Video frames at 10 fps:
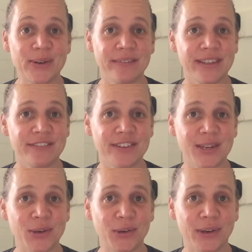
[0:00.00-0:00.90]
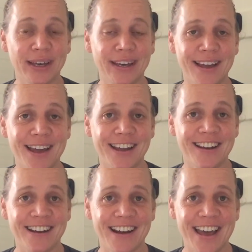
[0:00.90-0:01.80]
traveling for yoga, and
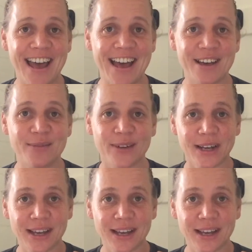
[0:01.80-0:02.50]
I have